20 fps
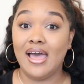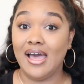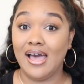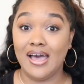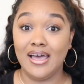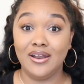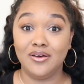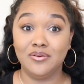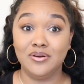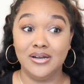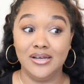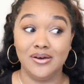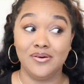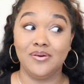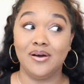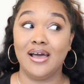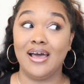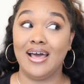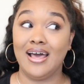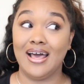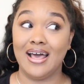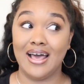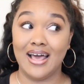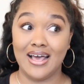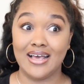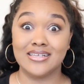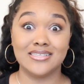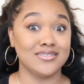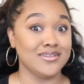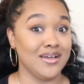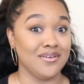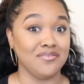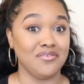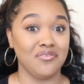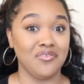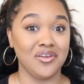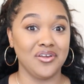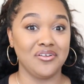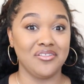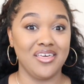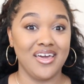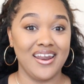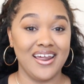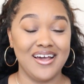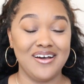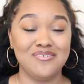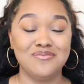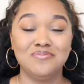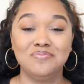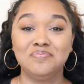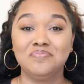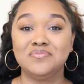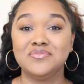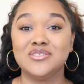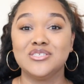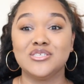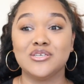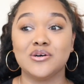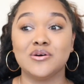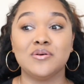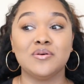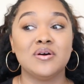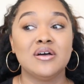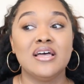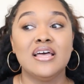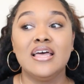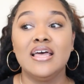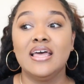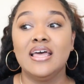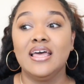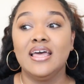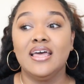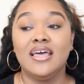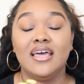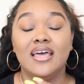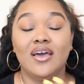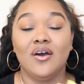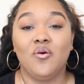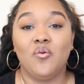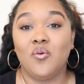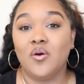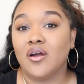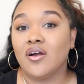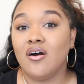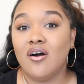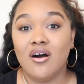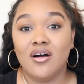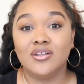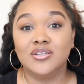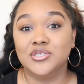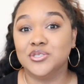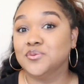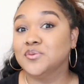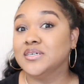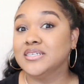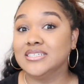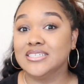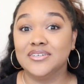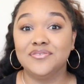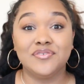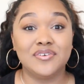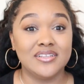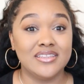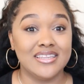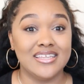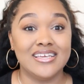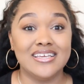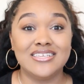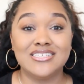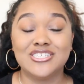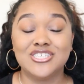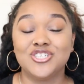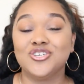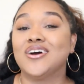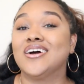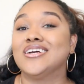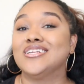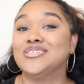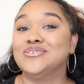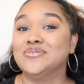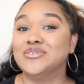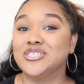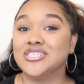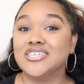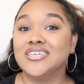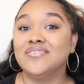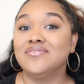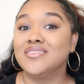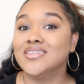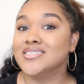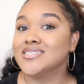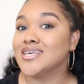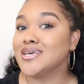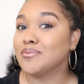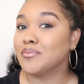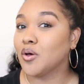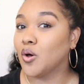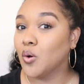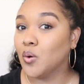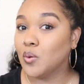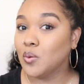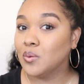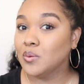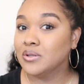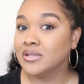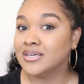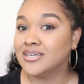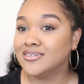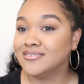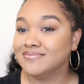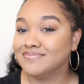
I don't know. I still have to figure that out. So we're all doing different things trying to achieve the same goal.